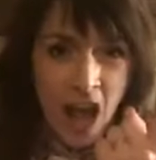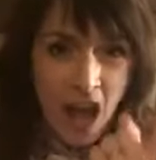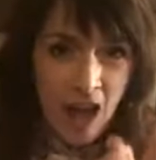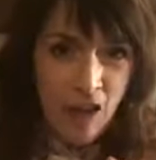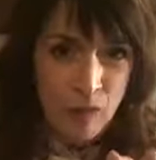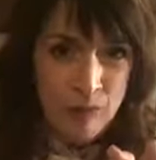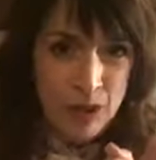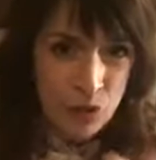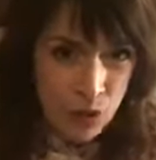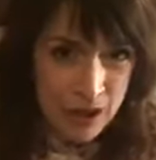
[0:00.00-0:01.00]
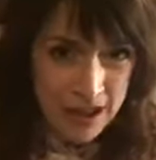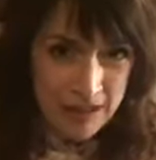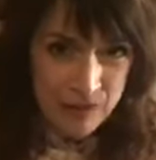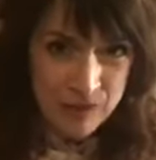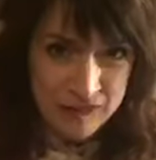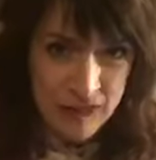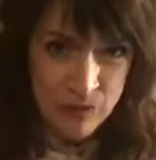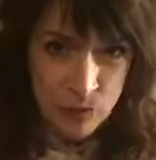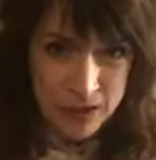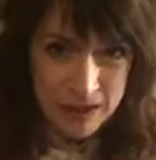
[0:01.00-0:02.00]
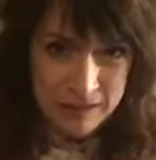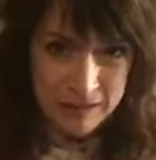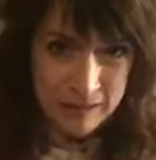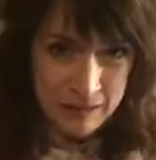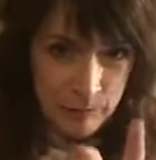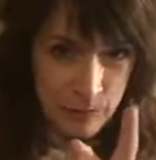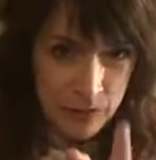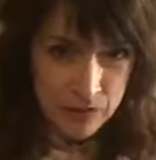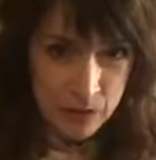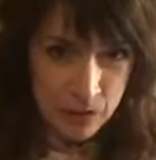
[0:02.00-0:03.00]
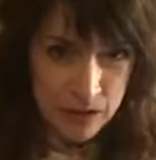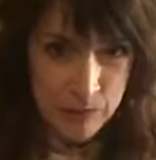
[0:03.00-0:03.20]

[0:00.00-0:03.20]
I have been cooking for 7 weeks, done most of the cooking